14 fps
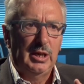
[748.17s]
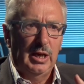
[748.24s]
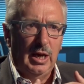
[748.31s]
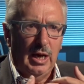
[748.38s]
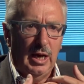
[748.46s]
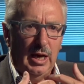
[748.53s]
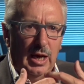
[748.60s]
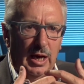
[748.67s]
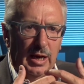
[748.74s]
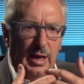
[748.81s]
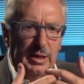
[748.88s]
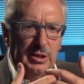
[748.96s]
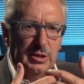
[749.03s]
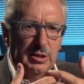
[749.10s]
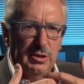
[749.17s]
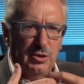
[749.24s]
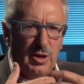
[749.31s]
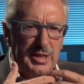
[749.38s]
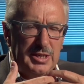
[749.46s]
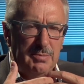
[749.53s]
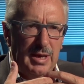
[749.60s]
and I
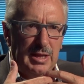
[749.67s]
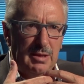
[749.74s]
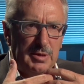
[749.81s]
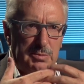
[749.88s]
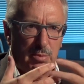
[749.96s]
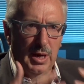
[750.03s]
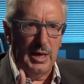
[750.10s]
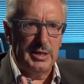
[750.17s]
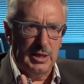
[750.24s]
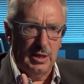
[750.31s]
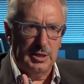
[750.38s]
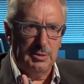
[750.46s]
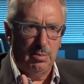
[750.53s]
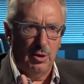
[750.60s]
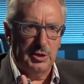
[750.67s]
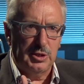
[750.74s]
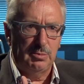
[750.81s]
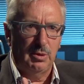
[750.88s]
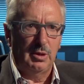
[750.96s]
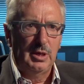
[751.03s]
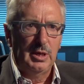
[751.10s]
try to make them as practical as
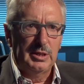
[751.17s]
possible